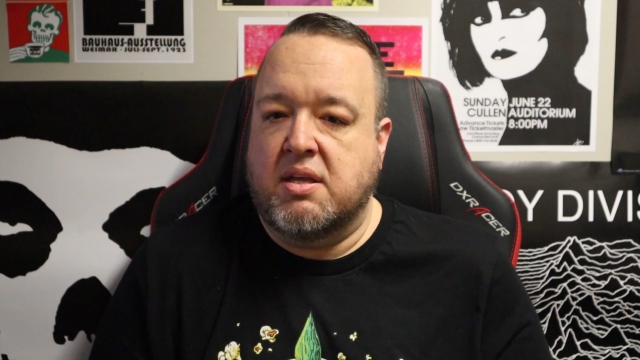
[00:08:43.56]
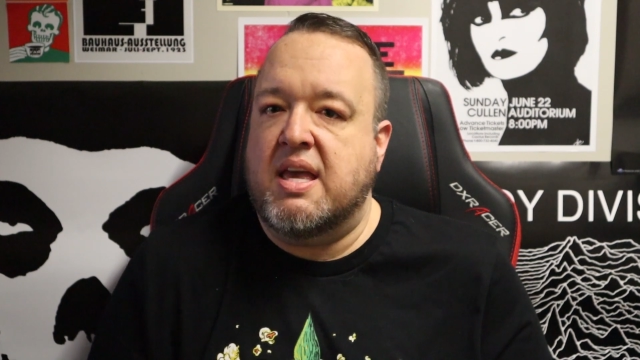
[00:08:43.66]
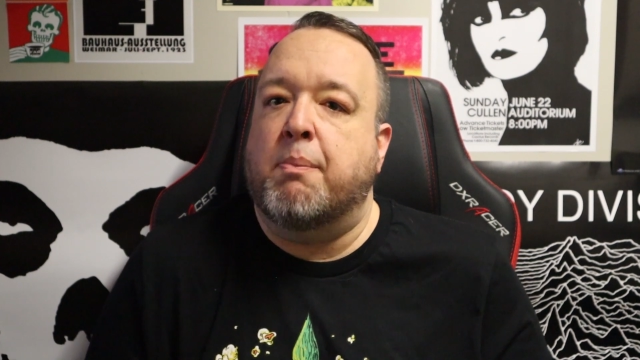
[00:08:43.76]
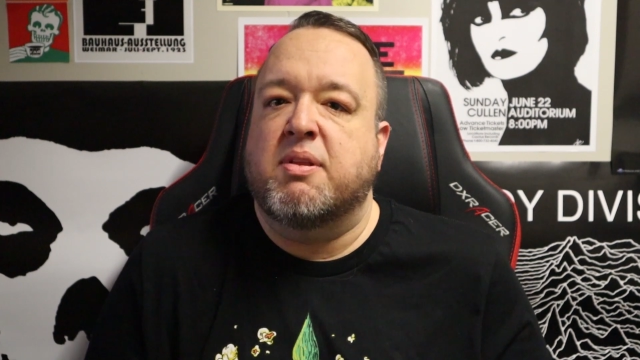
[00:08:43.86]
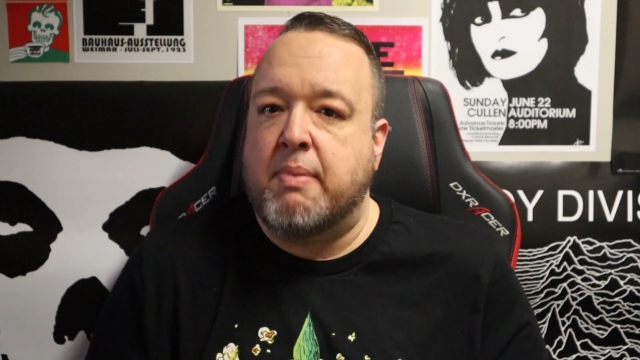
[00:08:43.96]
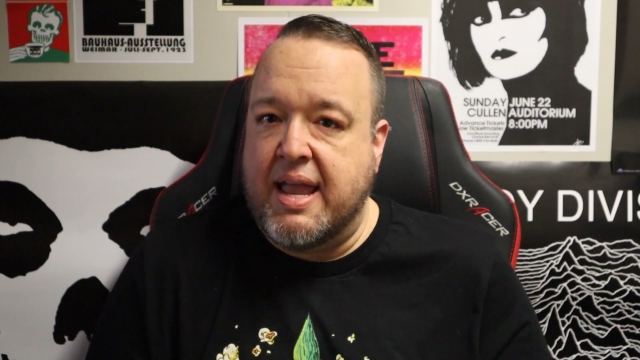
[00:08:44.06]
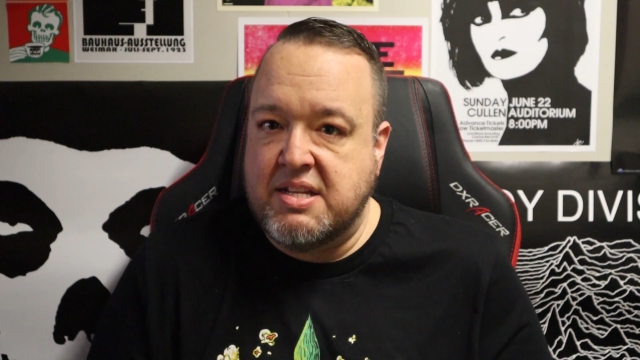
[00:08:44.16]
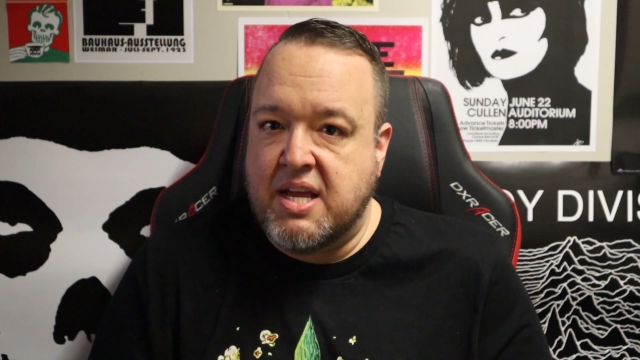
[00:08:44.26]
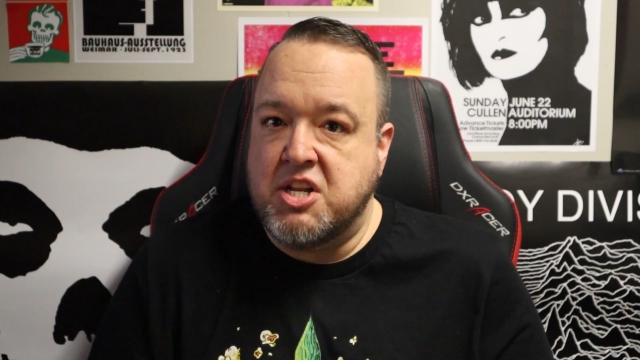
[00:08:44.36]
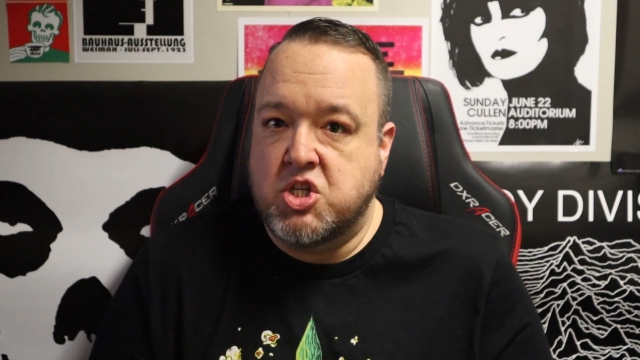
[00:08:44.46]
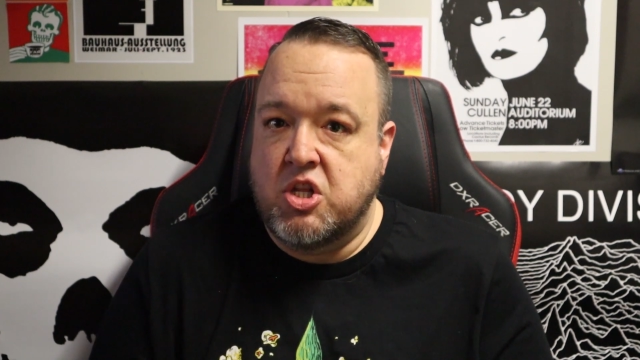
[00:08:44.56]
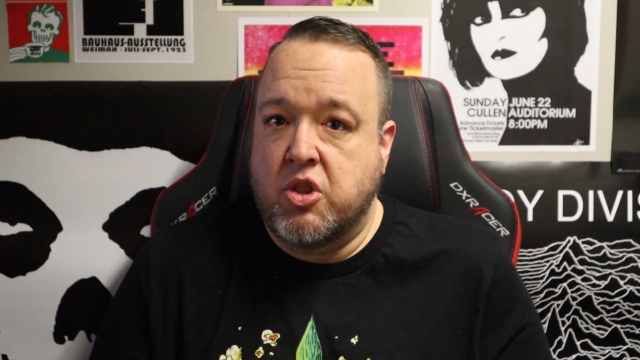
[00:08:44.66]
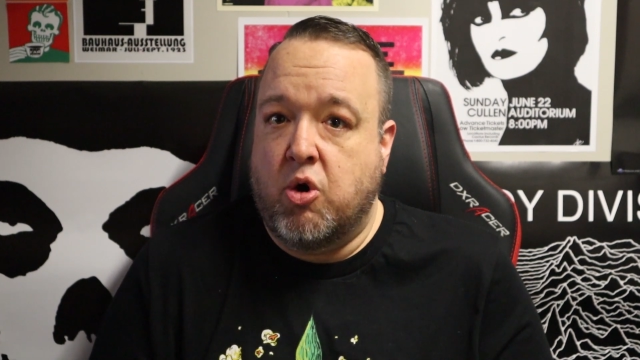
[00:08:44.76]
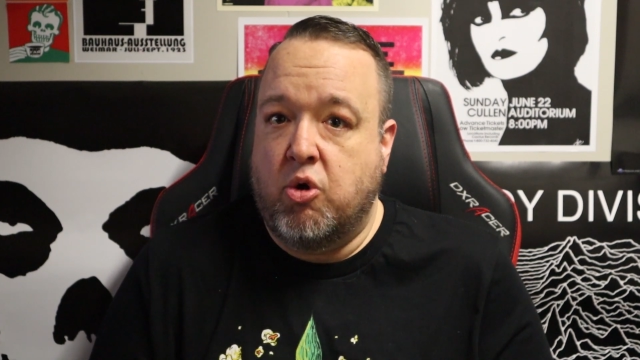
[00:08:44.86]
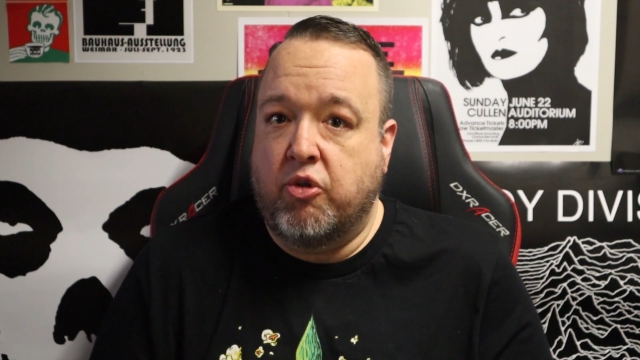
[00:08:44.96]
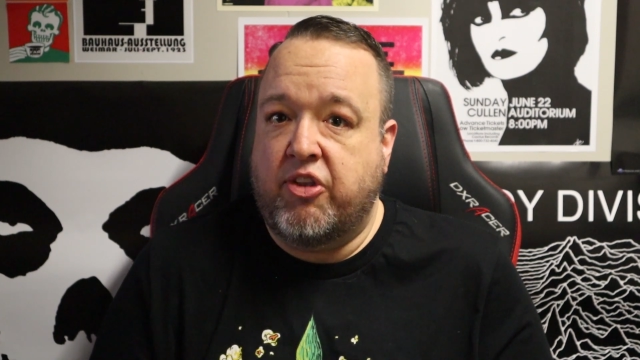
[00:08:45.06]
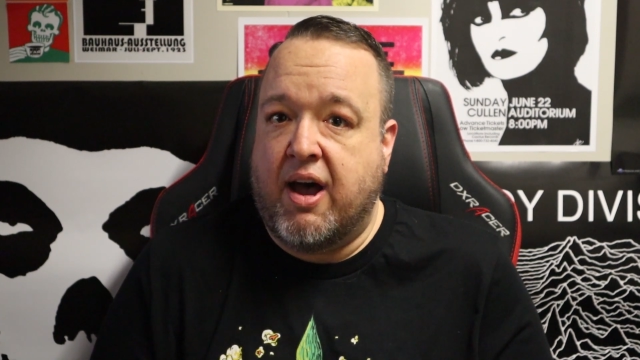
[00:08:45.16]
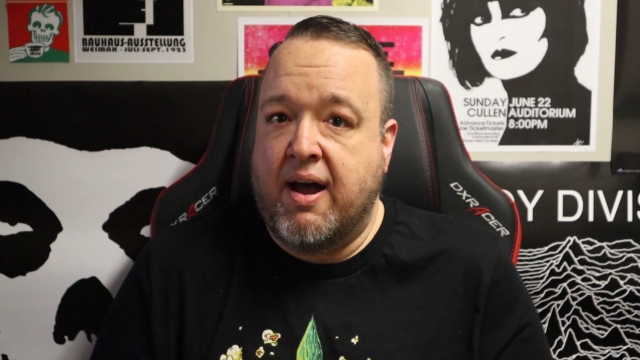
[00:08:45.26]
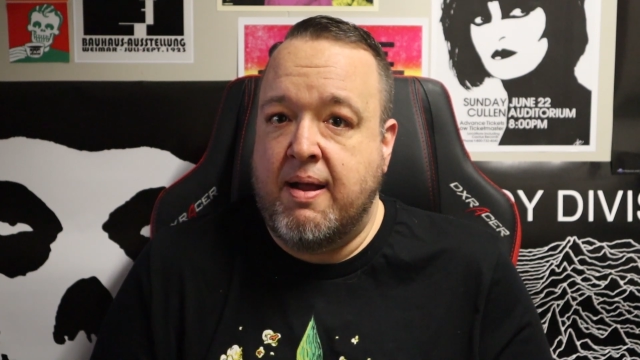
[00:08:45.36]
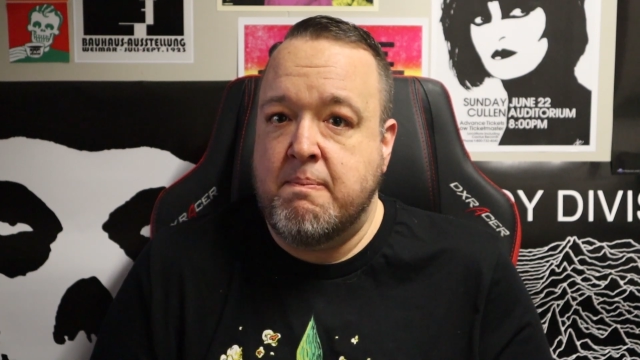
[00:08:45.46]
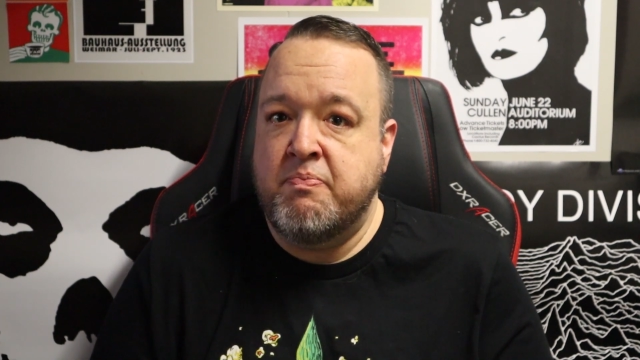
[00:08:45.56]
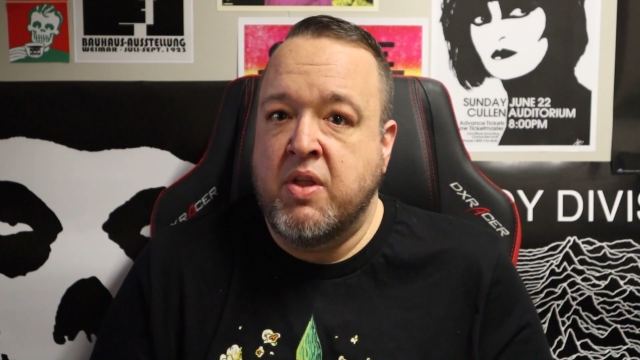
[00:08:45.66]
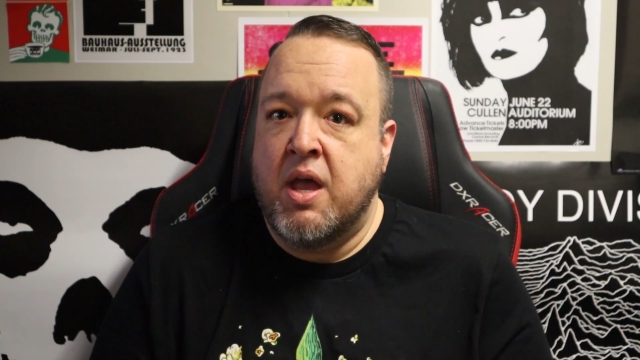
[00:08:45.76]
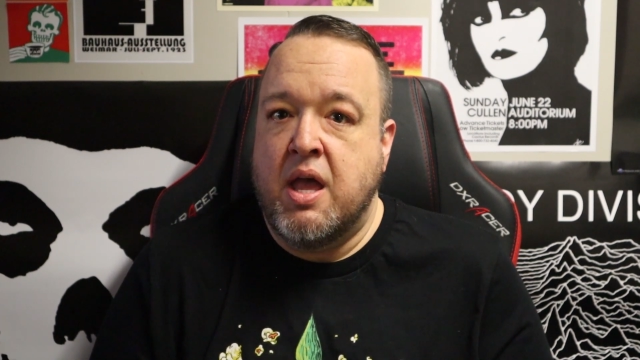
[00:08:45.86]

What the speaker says: kept my attention the whole time.